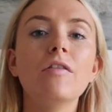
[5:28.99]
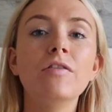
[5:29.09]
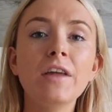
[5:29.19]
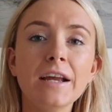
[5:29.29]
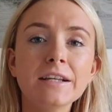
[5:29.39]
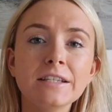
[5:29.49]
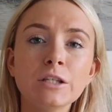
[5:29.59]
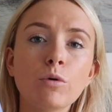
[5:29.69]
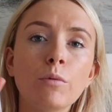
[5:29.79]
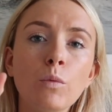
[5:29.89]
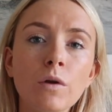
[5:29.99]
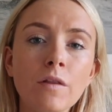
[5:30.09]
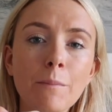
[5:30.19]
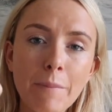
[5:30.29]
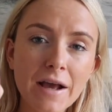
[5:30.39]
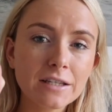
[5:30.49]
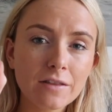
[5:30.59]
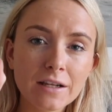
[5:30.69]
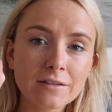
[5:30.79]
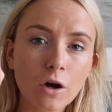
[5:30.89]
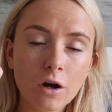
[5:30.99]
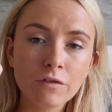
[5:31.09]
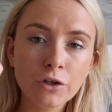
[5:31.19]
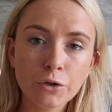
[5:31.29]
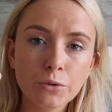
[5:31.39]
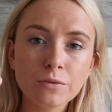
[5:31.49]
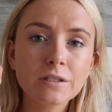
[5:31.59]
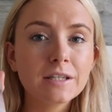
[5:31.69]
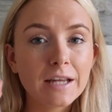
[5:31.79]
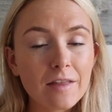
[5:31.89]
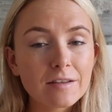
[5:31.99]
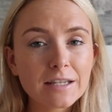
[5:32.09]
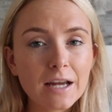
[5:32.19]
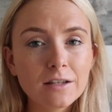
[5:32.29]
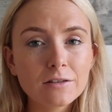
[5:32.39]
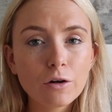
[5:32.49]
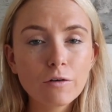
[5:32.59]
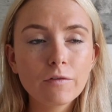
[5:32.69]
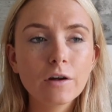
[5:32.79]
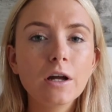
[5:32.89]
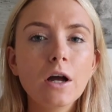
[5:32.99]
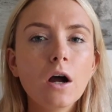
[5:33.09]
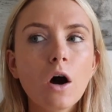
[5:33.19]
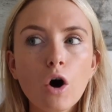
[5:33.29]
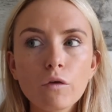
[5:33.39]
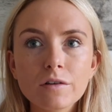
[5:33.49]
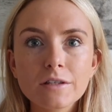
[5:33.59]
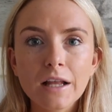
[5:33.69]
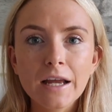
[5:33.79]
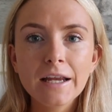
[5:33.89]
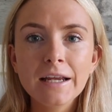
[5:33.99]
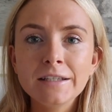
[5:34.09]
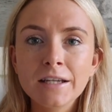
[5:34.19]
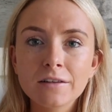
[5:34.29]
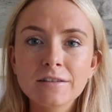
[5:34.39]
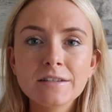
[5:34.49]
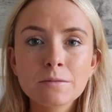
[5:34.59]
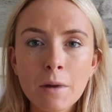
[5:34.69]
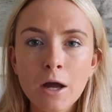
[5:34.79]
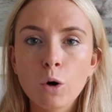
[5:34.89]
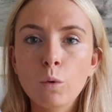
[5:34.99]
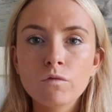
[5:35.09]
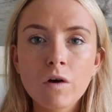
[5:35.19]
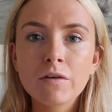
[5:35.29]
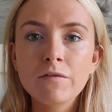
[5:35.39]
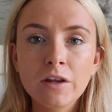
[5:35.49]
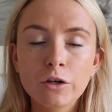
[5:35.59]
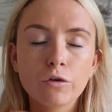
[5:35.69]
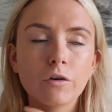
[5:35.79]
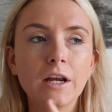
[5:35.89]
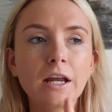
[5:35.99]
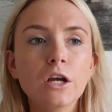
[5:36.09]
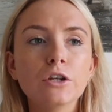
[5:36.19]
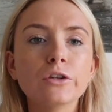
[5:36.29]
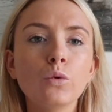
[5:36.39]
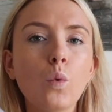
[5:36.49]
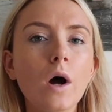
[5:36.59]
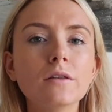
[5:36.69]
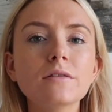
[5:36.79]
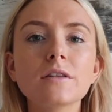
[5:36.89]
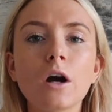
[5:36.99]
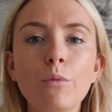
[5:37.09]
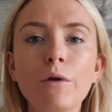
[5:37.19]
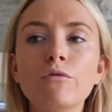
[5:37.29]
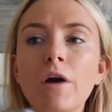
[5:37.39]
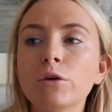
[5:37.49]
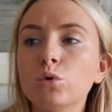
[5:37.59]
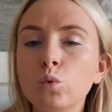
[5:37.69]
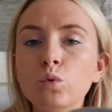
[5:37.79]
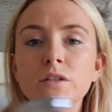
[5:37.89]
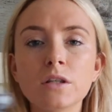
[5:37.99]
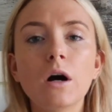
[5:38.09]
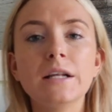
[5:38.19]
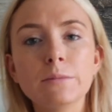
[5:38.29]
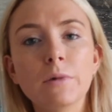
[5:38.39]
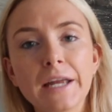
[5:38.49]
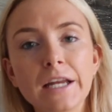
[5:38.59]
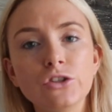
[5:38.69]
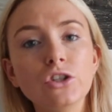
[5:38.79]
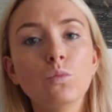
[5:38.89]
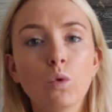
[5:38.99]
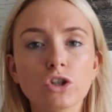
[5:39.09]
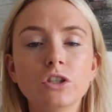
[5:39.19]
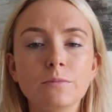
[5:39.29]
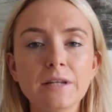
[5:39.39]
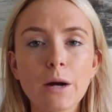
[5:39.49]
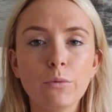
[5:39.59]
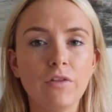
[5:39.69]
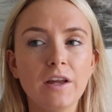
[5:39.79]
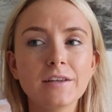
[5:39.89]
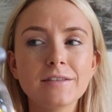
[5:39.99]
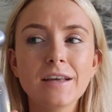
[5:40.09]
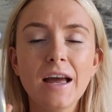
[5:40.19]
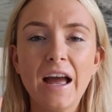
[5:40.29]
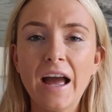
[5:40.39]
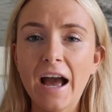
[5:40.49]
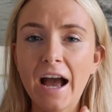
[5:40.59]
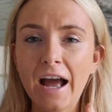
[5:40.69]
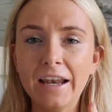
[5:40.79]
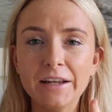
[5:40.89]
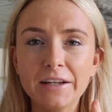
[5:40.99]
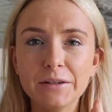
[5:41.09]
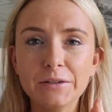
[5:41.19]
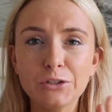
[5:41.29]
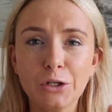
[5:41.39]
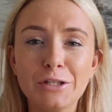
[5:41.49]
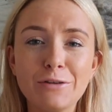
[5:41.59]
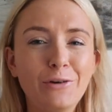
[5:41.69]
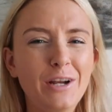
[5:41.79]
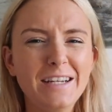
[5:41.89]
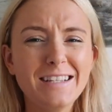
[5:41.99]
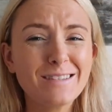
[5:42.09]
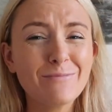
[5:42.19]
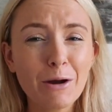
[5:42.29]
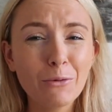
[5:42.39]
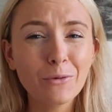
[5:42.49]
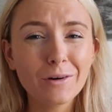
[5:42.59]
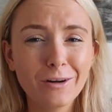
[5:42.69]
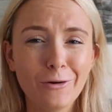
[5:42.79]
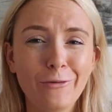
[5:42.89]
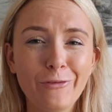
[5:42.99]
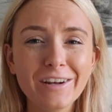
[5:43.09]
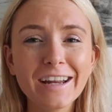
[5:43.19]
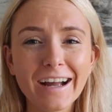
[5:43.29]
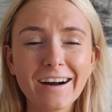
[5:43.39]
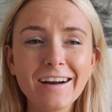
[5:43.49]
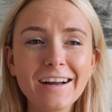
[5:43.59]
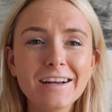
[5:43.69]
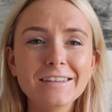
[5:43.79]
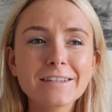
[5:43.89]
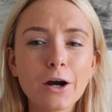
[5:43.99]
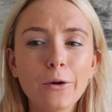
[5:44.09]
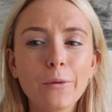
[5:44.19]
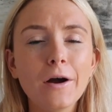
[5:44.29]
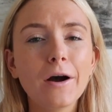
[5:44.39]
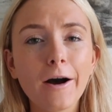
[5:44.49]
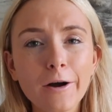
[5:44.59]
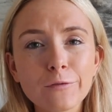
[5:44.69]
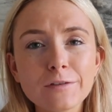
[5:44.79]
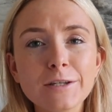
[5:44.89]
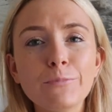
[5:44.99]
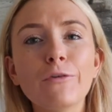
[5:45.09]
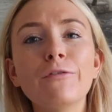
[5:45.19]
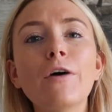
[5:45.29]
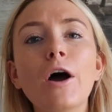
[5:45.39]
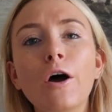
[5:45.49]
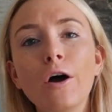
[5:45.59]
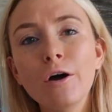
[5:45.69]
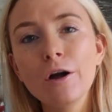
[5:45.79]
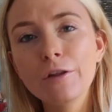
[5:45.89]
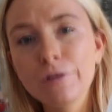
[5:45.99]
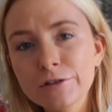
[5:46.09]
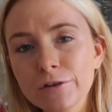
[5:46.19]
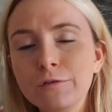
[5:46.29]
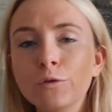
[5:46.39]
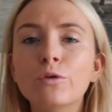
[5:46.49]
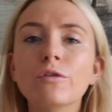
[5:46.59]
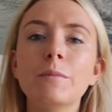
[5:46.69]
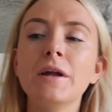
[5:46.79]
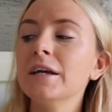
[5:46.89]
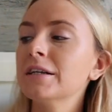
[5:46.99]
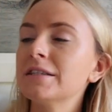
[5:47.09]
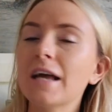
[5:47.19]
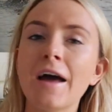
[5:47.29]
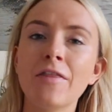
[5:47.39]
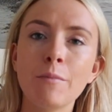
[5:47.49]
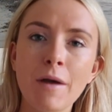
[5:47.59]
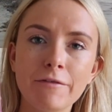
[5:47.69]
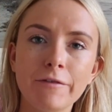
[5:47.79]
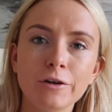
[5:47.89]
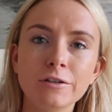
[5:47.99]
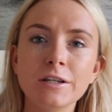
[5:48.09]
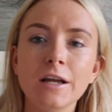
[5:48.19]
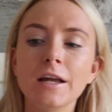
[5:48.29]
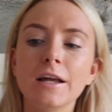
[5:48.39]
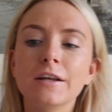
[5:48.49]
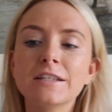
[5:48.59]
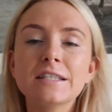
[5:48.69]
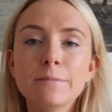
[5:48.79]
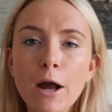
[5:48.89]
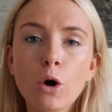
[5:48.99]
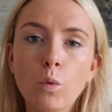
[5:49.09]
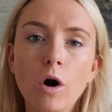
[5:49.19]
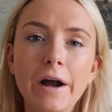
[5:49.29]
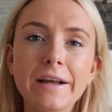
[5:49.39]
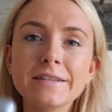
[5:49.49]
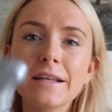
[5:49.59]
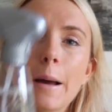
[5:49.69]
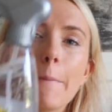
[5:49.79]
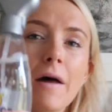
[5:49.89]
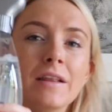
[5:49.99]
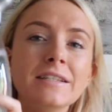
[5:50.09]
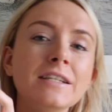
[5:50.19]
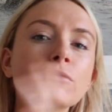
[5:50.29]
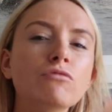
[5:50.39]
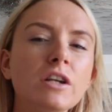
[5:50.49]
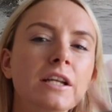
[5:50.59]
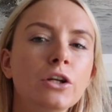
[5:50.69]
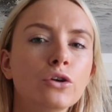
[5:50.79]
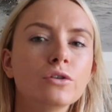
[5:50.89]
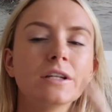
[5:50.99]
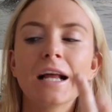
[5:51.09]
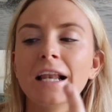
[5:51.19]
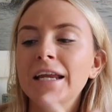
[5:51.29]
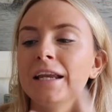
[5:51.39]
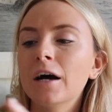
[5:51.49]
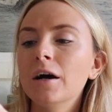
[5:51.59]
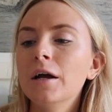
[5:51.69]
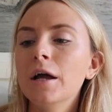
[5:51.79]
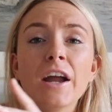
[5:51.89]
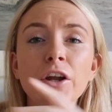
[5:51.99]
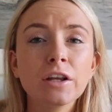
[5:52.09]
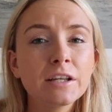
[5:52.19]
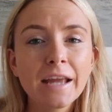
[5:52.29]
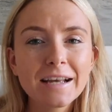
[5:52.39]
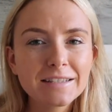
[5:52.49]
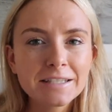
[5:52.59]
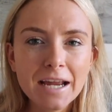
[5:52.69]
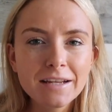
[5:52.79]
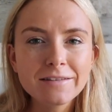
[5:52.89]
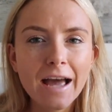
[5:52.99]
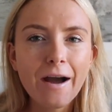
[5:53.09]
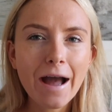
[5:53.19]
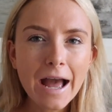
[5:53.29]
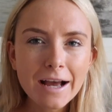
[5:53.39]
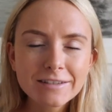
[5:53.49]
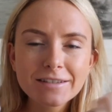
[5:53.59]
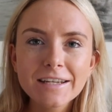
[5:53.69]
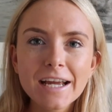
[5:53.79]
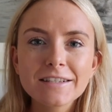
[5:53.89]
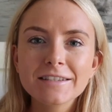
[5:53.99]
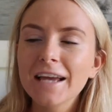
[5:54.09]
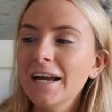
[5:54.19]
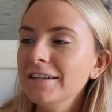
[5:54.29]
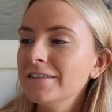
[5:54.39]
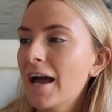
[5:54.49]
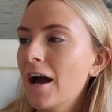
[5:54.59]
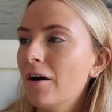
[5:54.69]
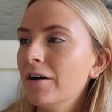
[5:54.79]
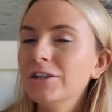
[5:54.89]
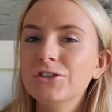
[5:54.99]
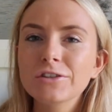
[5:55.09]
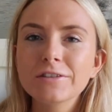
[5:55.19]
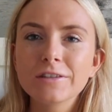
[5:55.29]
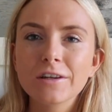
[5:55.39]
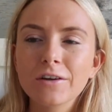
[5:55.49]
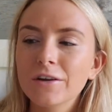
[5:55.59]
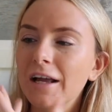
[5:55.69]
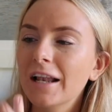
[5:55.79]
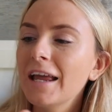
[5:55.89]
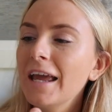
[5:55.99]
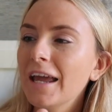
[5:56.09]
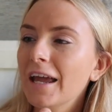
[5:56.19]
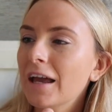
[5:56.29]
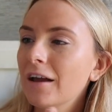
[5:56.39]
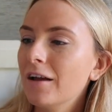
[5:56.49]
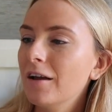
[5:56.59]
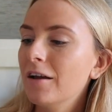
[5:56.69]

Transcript: This is probably one of the best things that I've used to get the stains off. Obviously it does smell very vinegary, so once I went round all the sides of my kitchen washing them down with this, and it just really smelled of vinegar. So I obviously prefer the zoflora mix and the method smell wise, but this is a really good cleaner. It gets stains out. How does it get stains out? It's just clear.